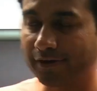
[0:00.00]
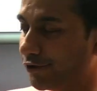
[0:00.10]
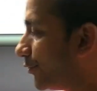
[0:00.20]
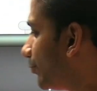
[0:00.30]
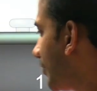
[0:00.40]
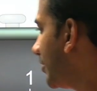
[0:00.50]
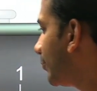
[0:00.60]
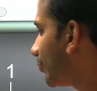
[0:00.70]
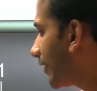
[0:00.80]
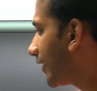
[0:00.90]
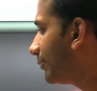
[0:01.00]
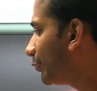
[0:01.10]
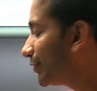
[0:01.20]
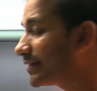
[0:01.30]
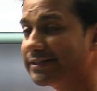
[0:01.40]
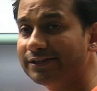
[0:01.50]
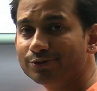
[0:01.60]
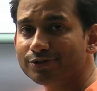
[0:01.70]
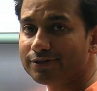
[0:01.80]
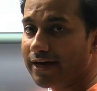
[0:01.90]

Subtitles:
You keep looking at both the zeros.